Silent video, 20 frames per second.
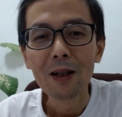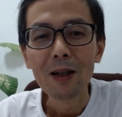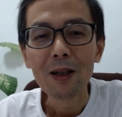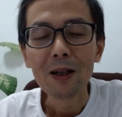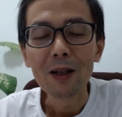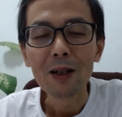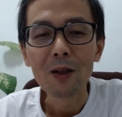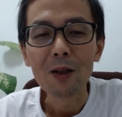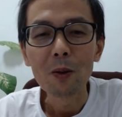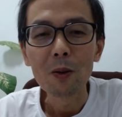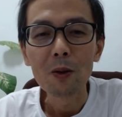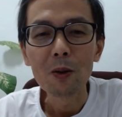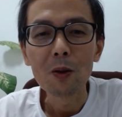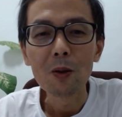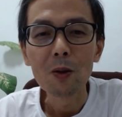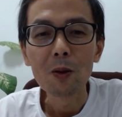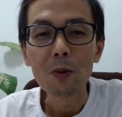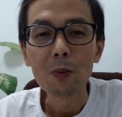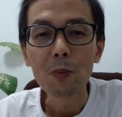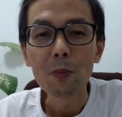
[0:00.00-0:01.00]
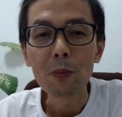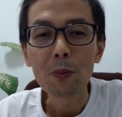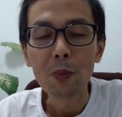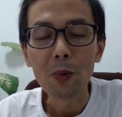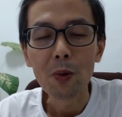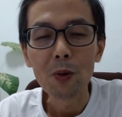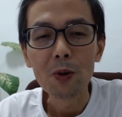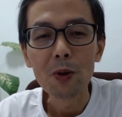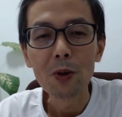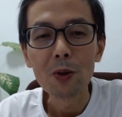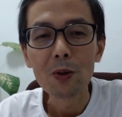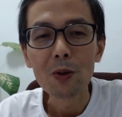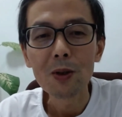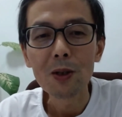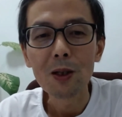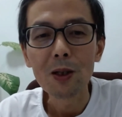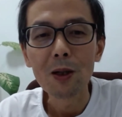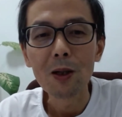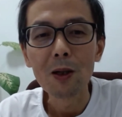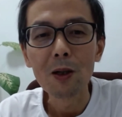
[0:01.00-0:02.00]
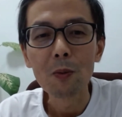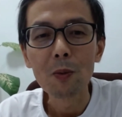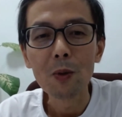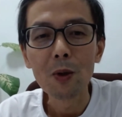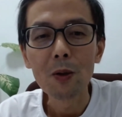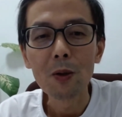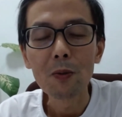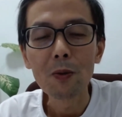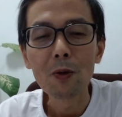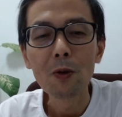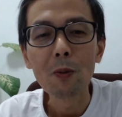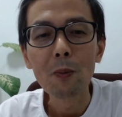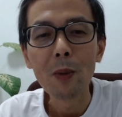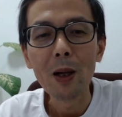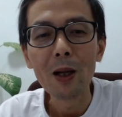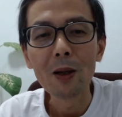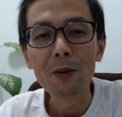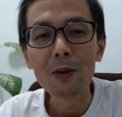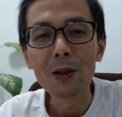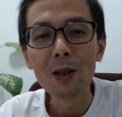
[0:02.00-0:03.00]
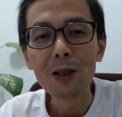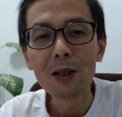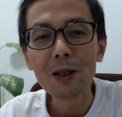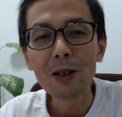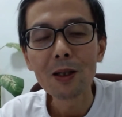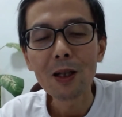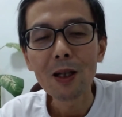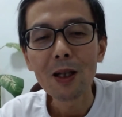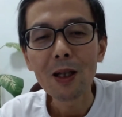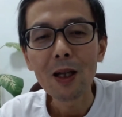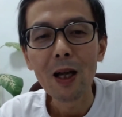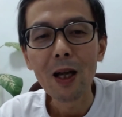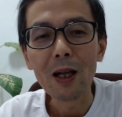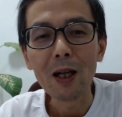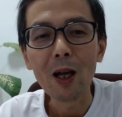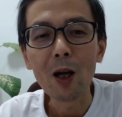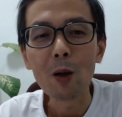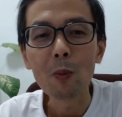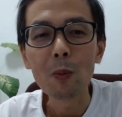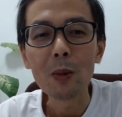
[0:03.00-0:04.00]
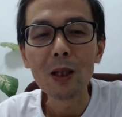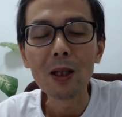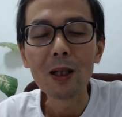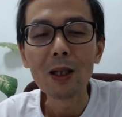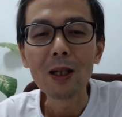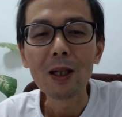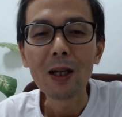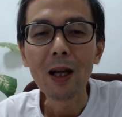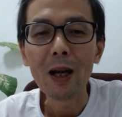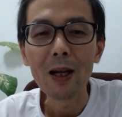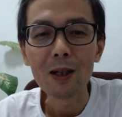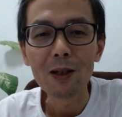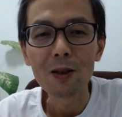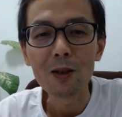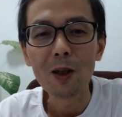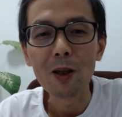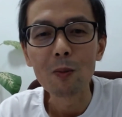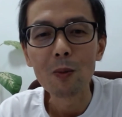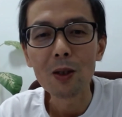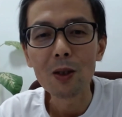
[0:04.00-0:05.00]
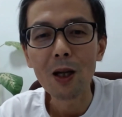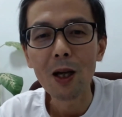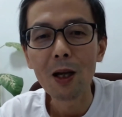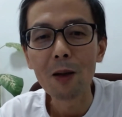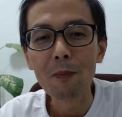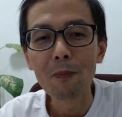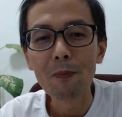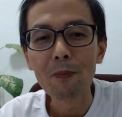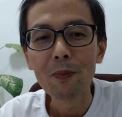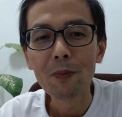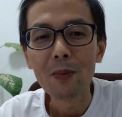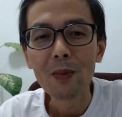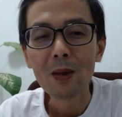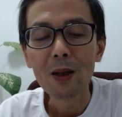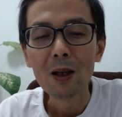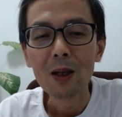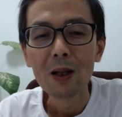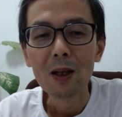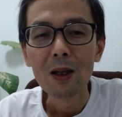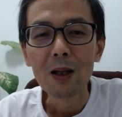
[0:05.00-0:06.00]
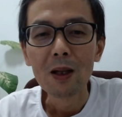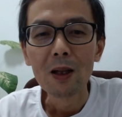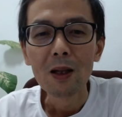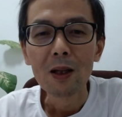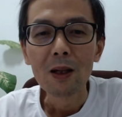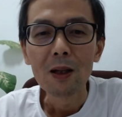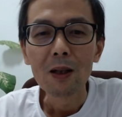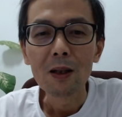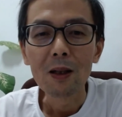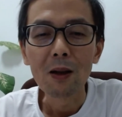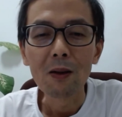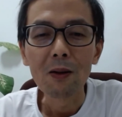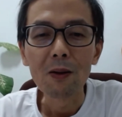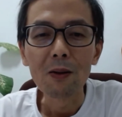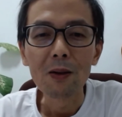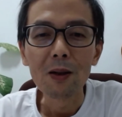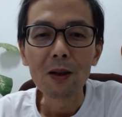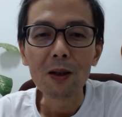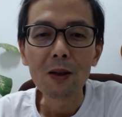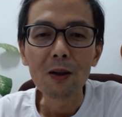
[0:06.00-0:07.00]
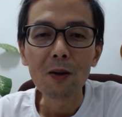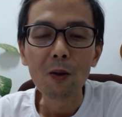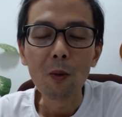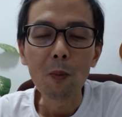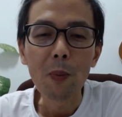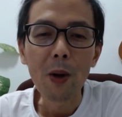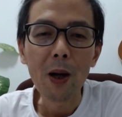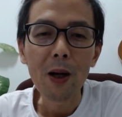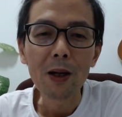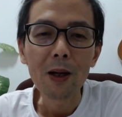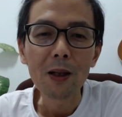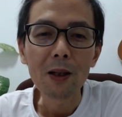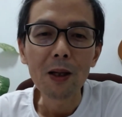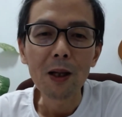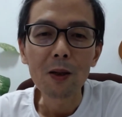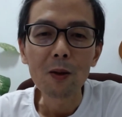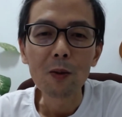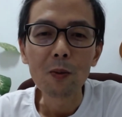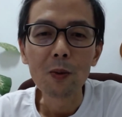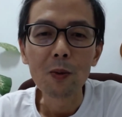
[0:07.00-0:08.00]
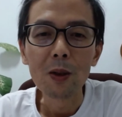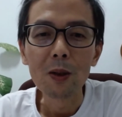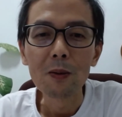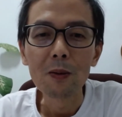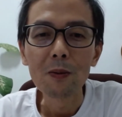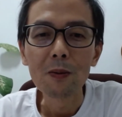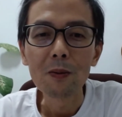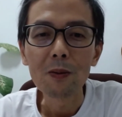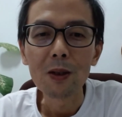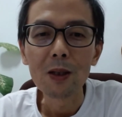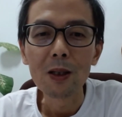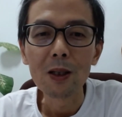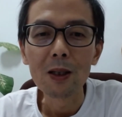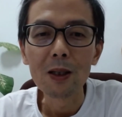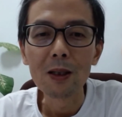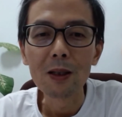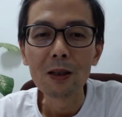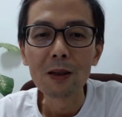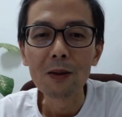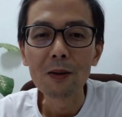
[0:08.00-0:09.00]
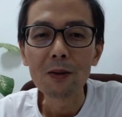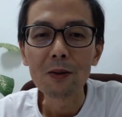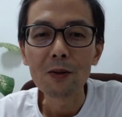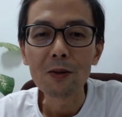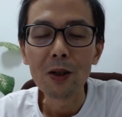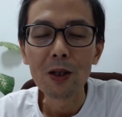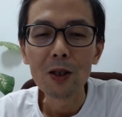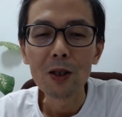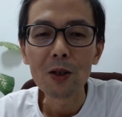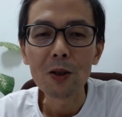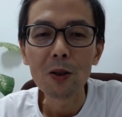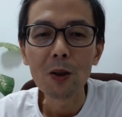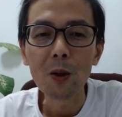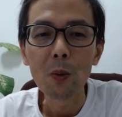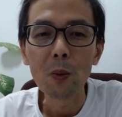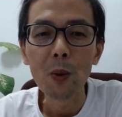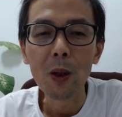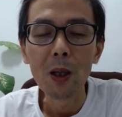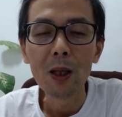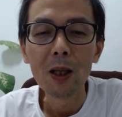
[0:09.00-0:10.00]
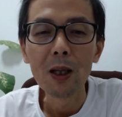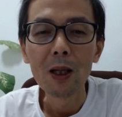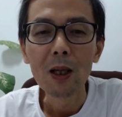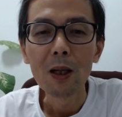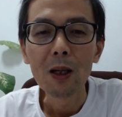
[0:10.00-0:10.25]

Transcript: in order to produce beautiful melodies and harmony at the same time. Now, comparing that with the traditional way